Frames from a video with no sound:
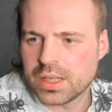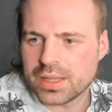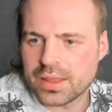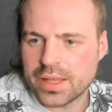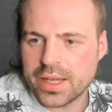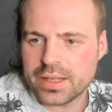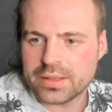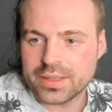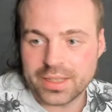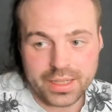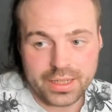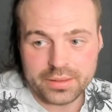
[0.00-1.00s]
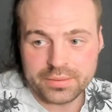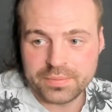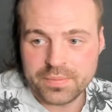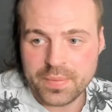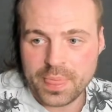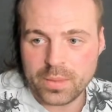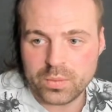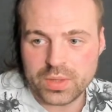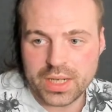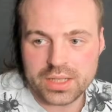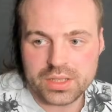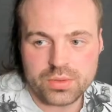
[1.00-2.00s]
And that, again, with that
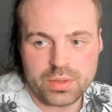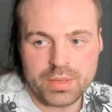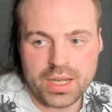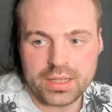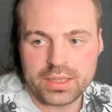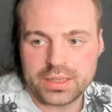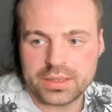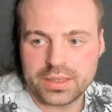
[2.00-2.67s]
extreme highlight,